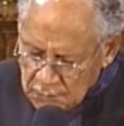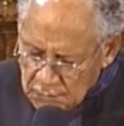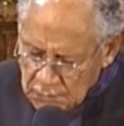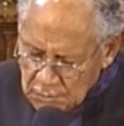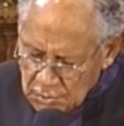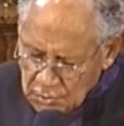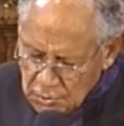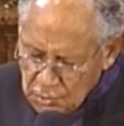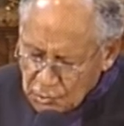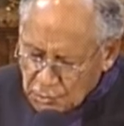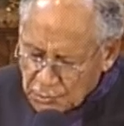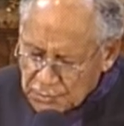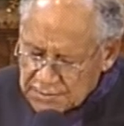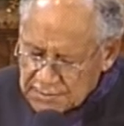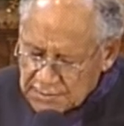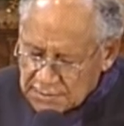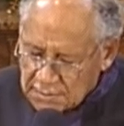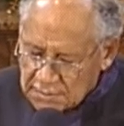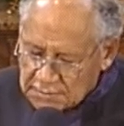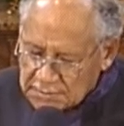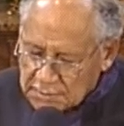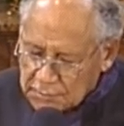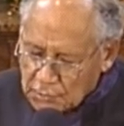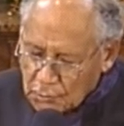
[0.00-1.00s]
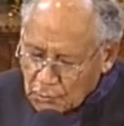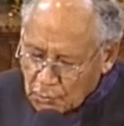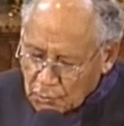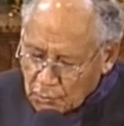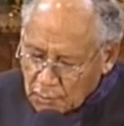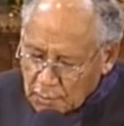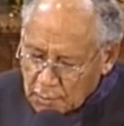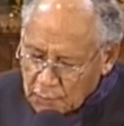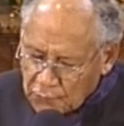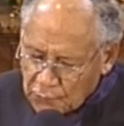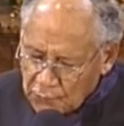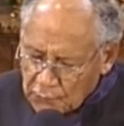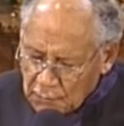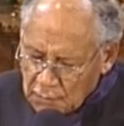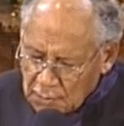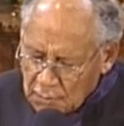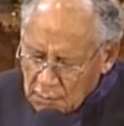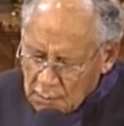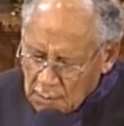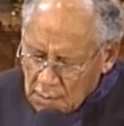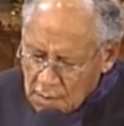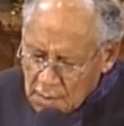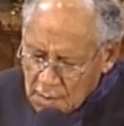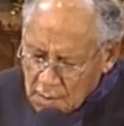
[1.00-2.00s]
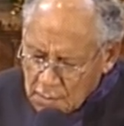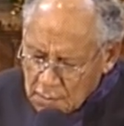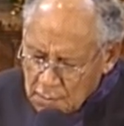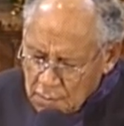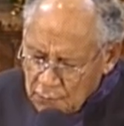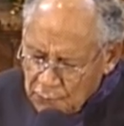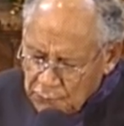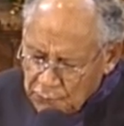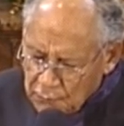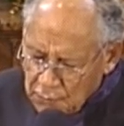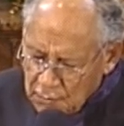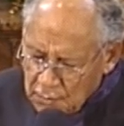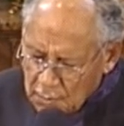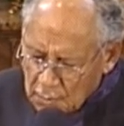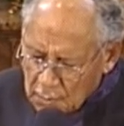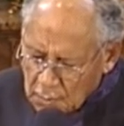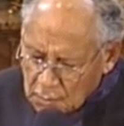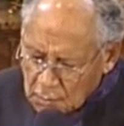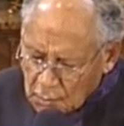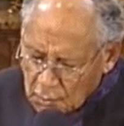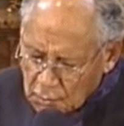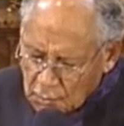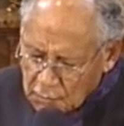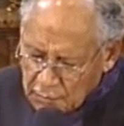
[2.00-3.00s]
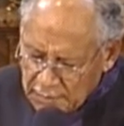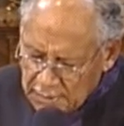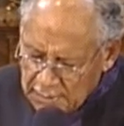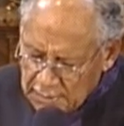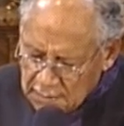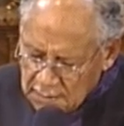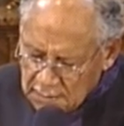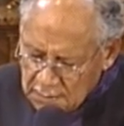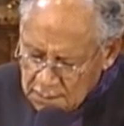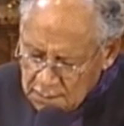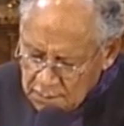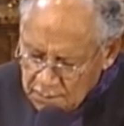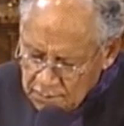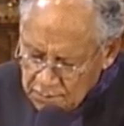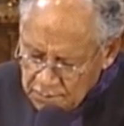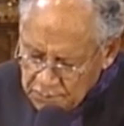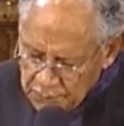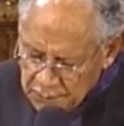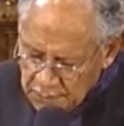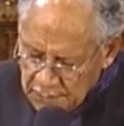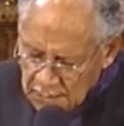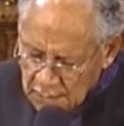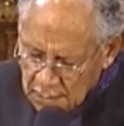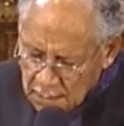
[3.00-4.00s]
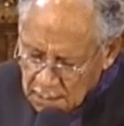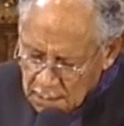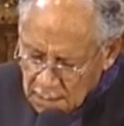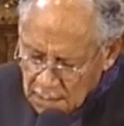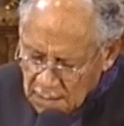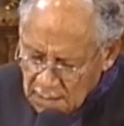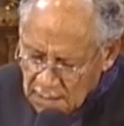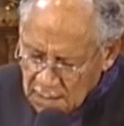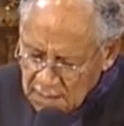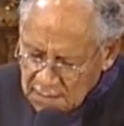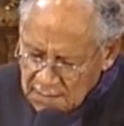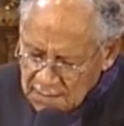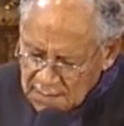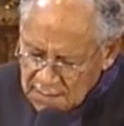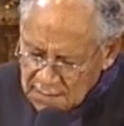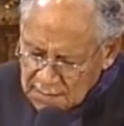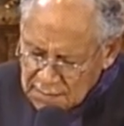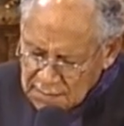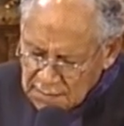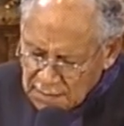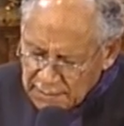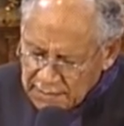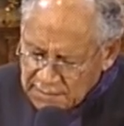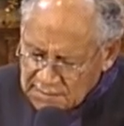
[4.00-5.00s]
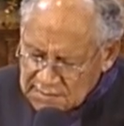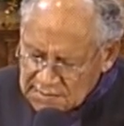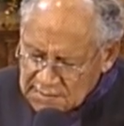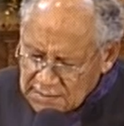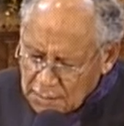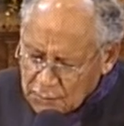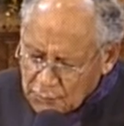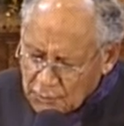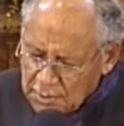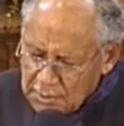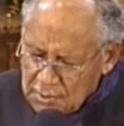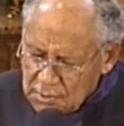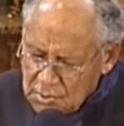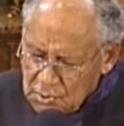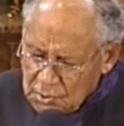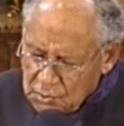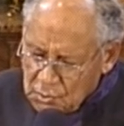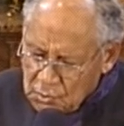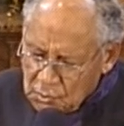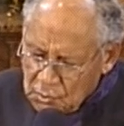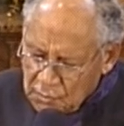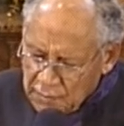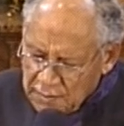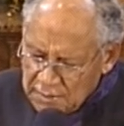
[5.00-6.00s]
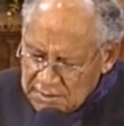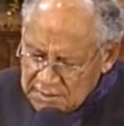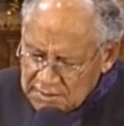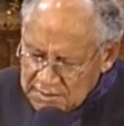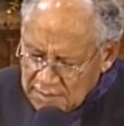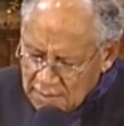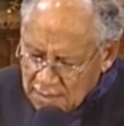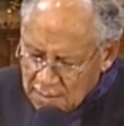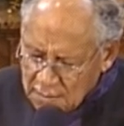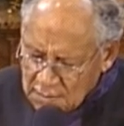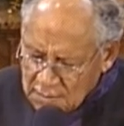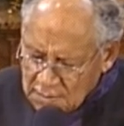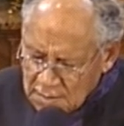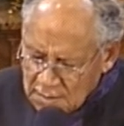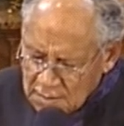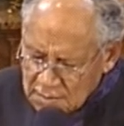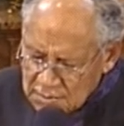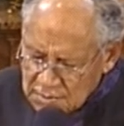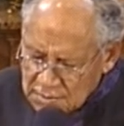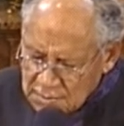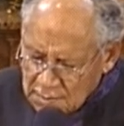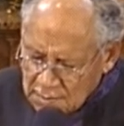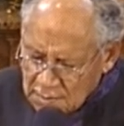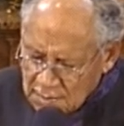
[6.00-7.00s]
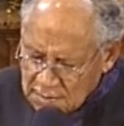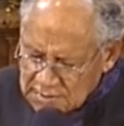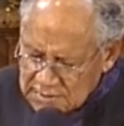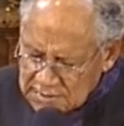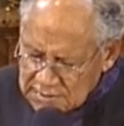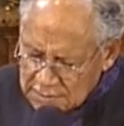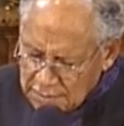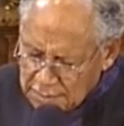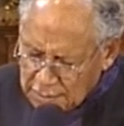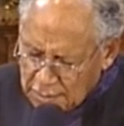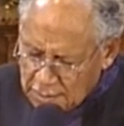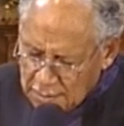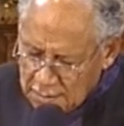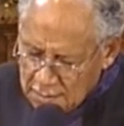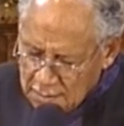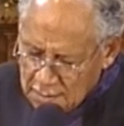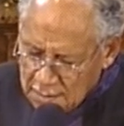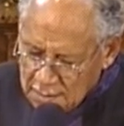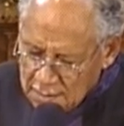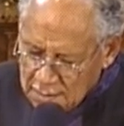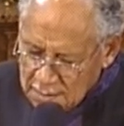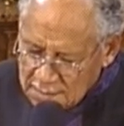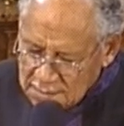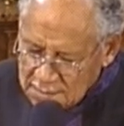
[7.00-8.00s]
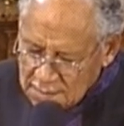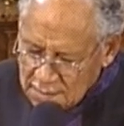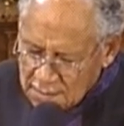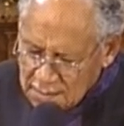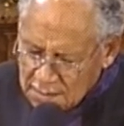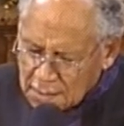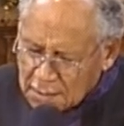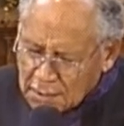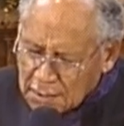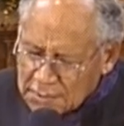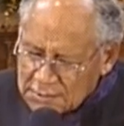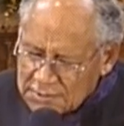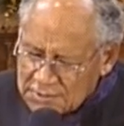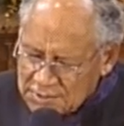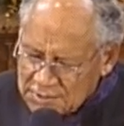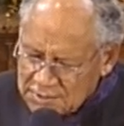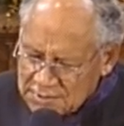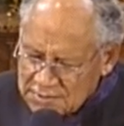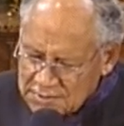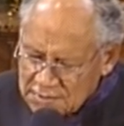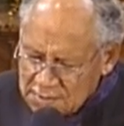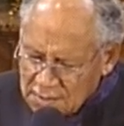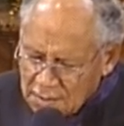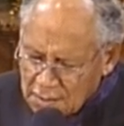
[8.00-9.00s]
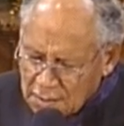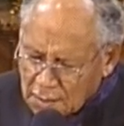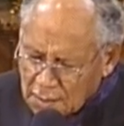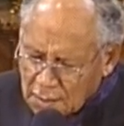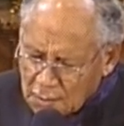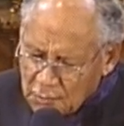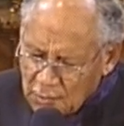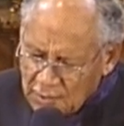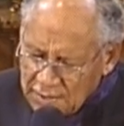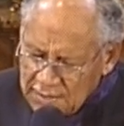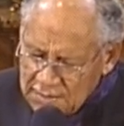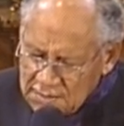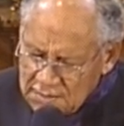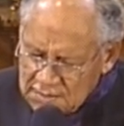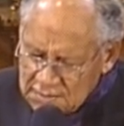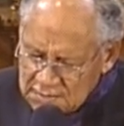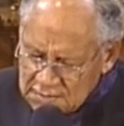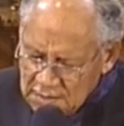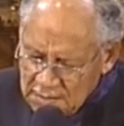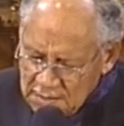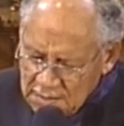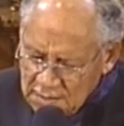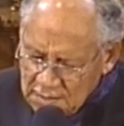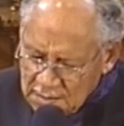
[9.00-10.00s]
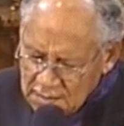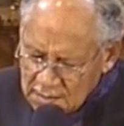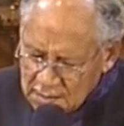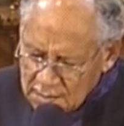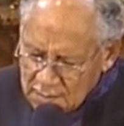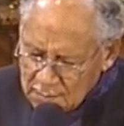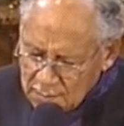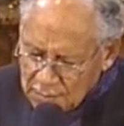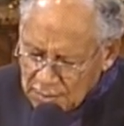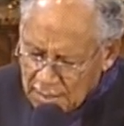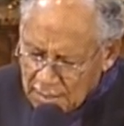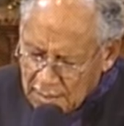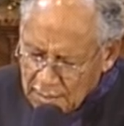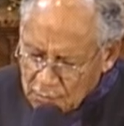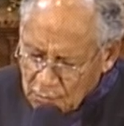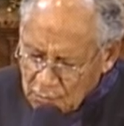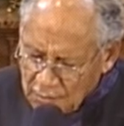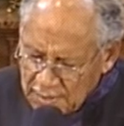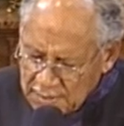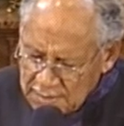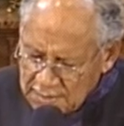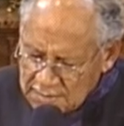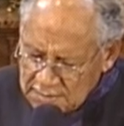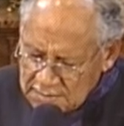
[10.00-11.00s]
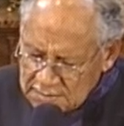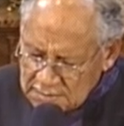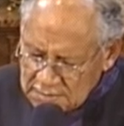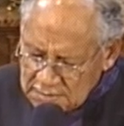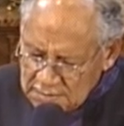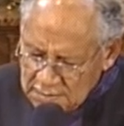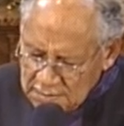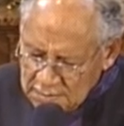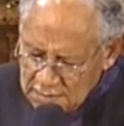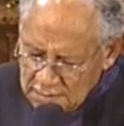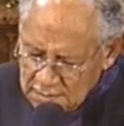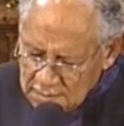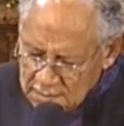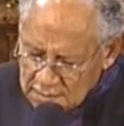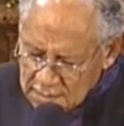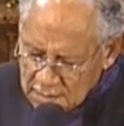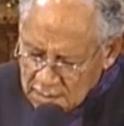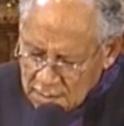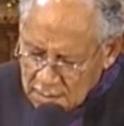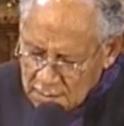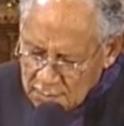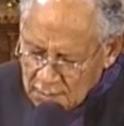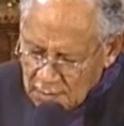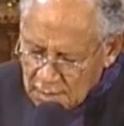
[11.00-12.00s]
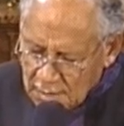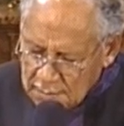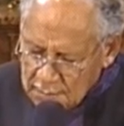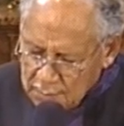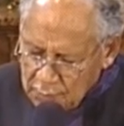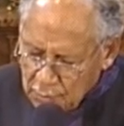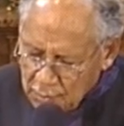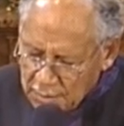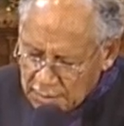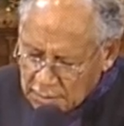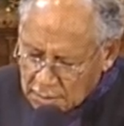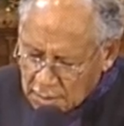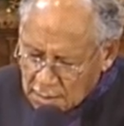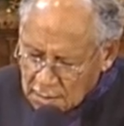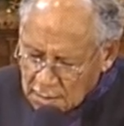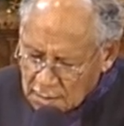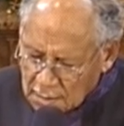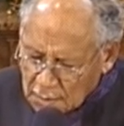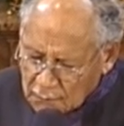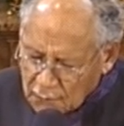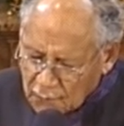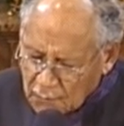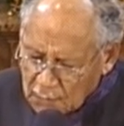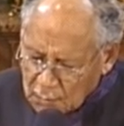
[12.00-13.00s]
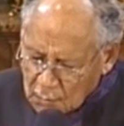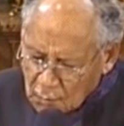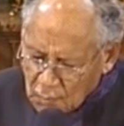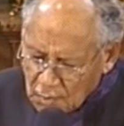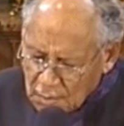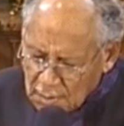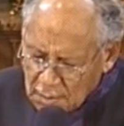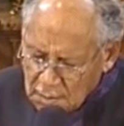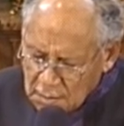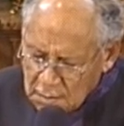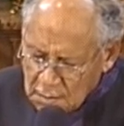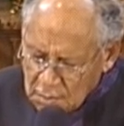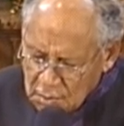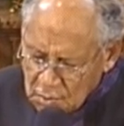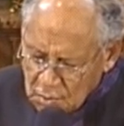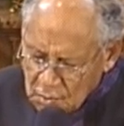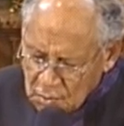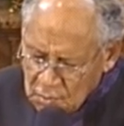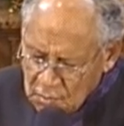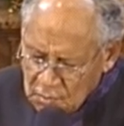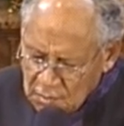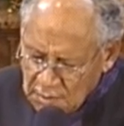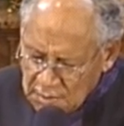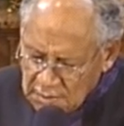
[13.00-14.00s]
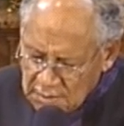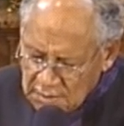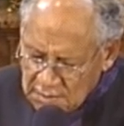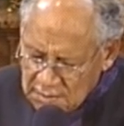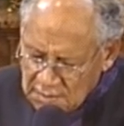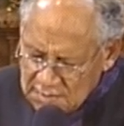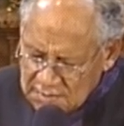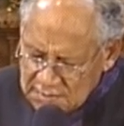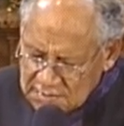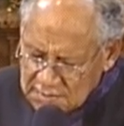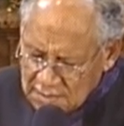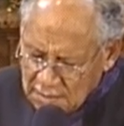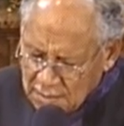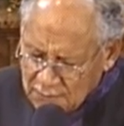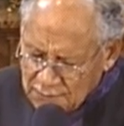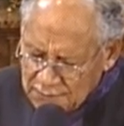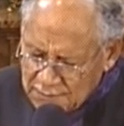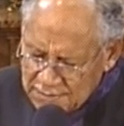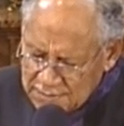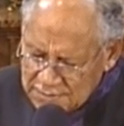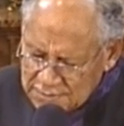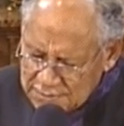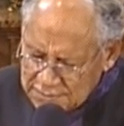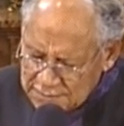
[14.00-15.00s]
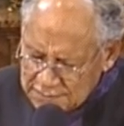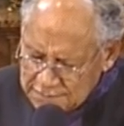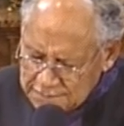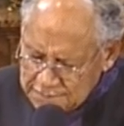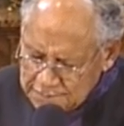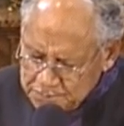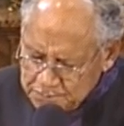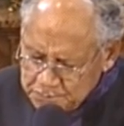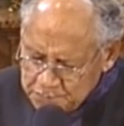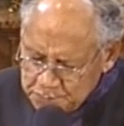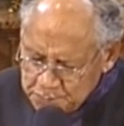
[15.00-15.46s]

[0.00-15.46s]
Use us, Lord, for your honor and for your glory. Let the things that we do reach out into our city and into the hedges and highways and byways, that it might bring in everyone who needs salvation.